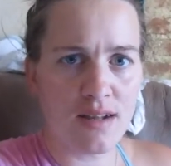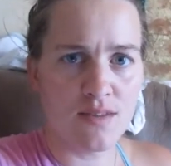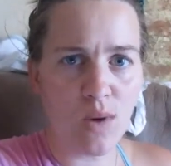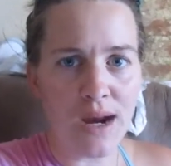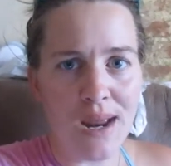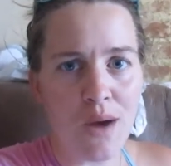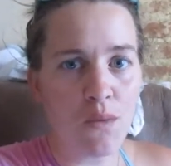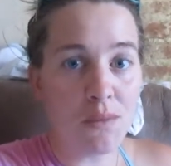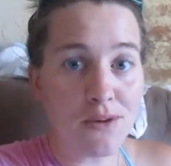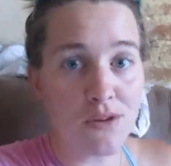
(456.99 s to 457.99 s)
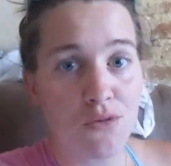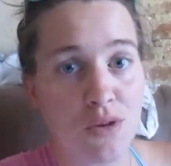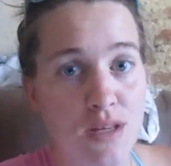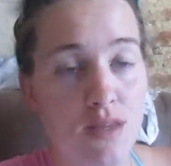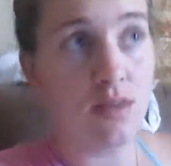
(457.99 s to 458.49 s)
Because right now what we do
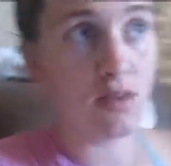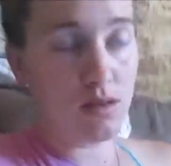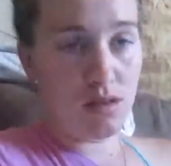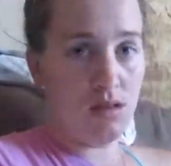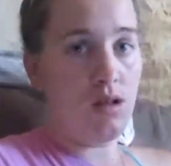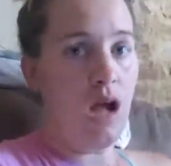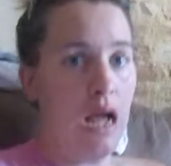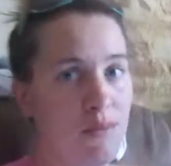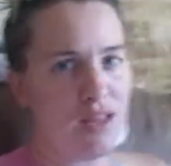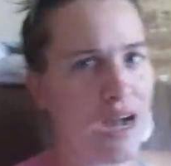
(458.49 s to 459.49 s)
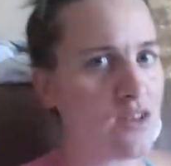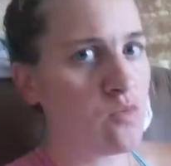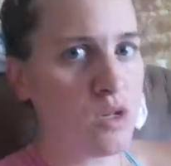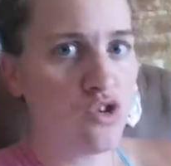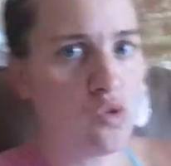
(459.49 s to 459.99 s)
is, um, it got
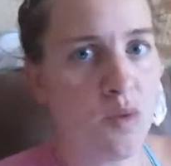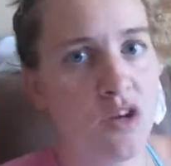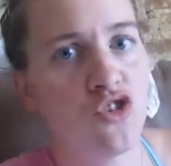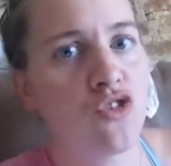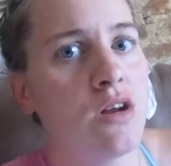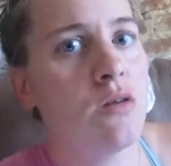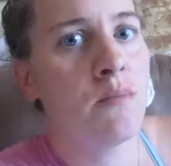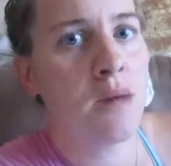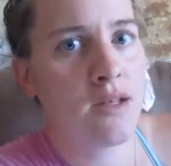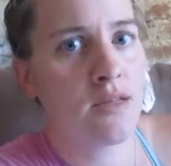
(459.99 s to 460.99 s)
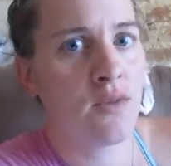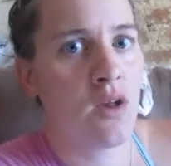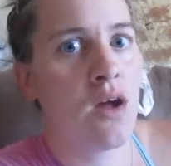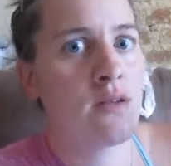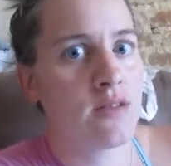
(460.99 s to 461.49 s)
to be too much trying to make the
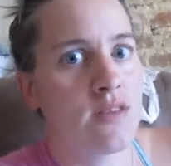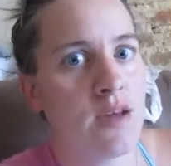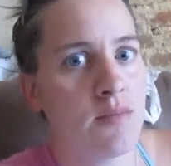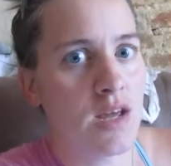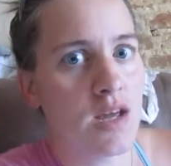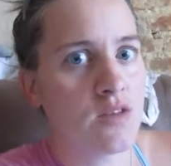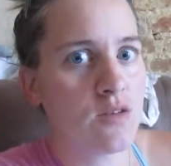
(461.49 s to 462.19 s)
vlog the same day.